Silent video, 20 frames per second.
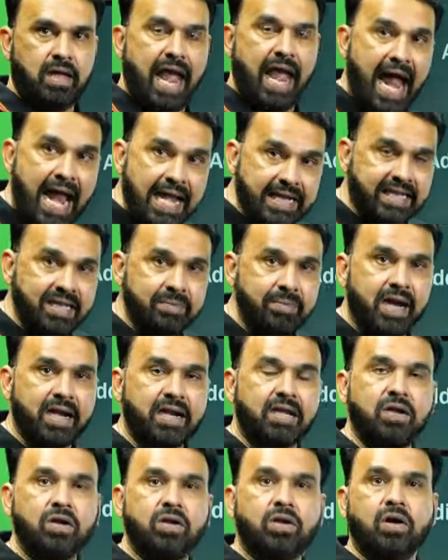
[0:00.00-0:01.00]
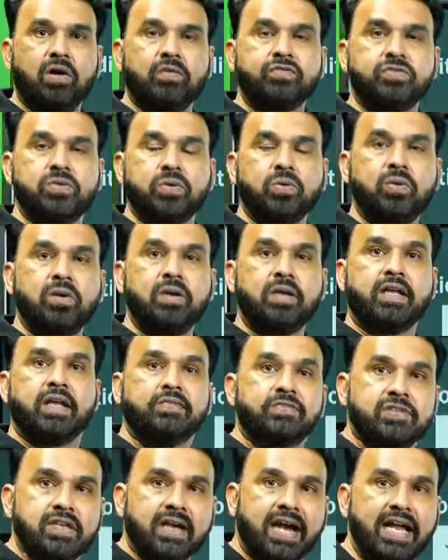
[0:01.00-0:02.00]
Anti-Markovnikov's rule
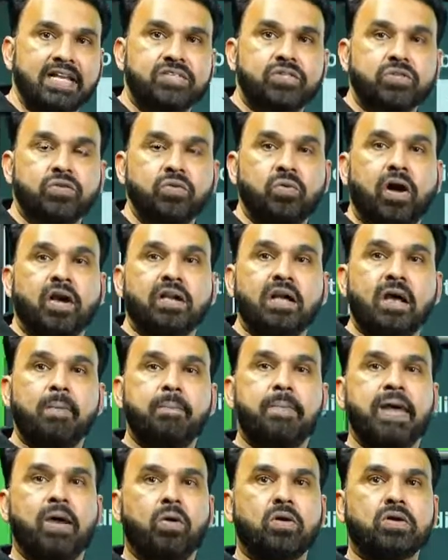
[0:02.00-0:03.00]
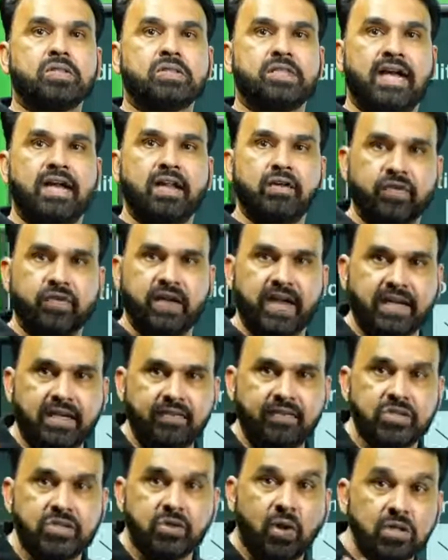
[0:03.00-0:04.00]
gives rise to what? Peroxide
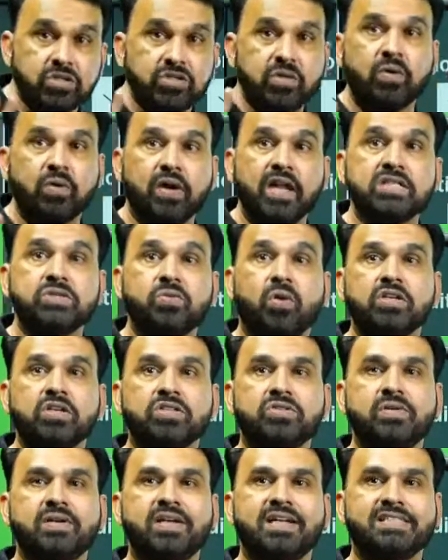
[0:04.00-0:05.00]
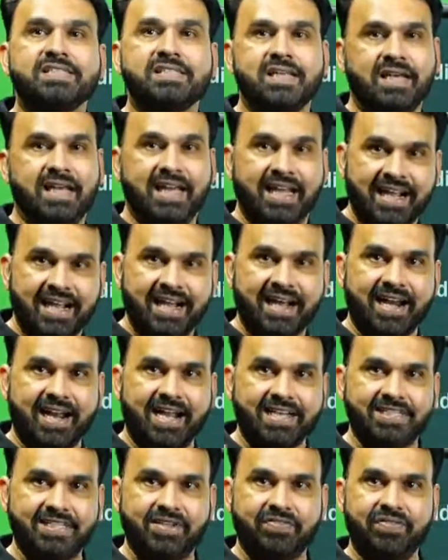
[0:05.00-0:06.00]
effect, which is also known as what, students?
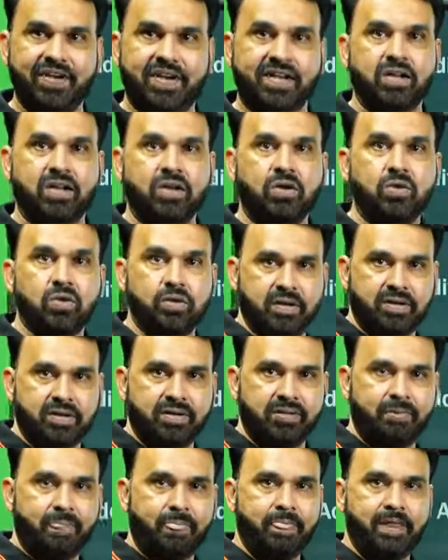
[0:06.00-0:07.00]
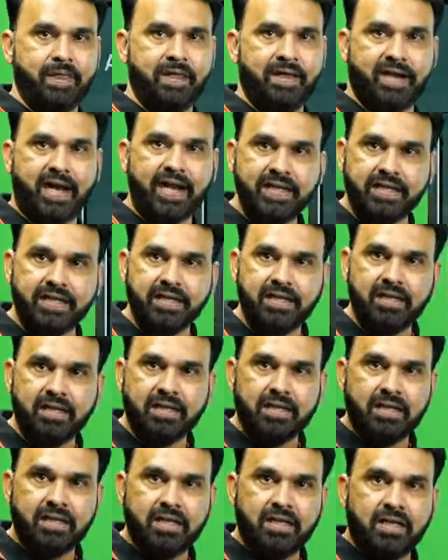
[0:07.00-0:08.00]
Kharash effect. Good, right?
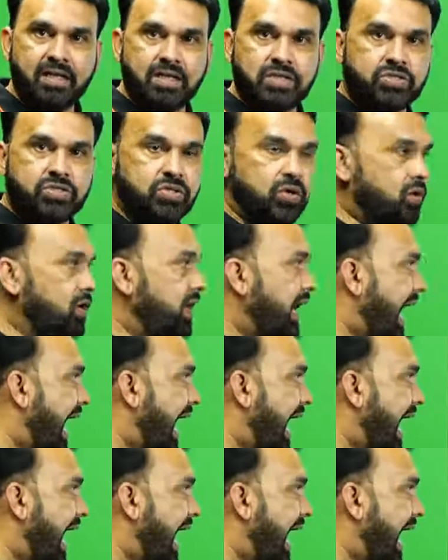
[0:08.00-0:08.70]
So